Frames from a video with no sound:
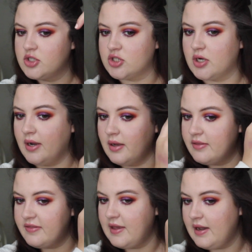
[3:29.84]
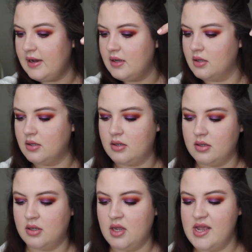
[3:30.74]
try that.
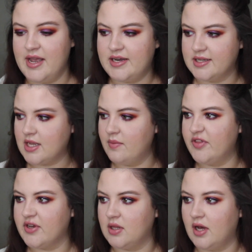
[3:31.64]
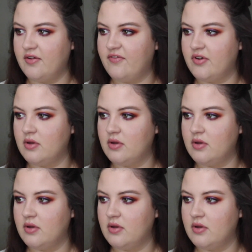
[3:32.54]
It does come with a glove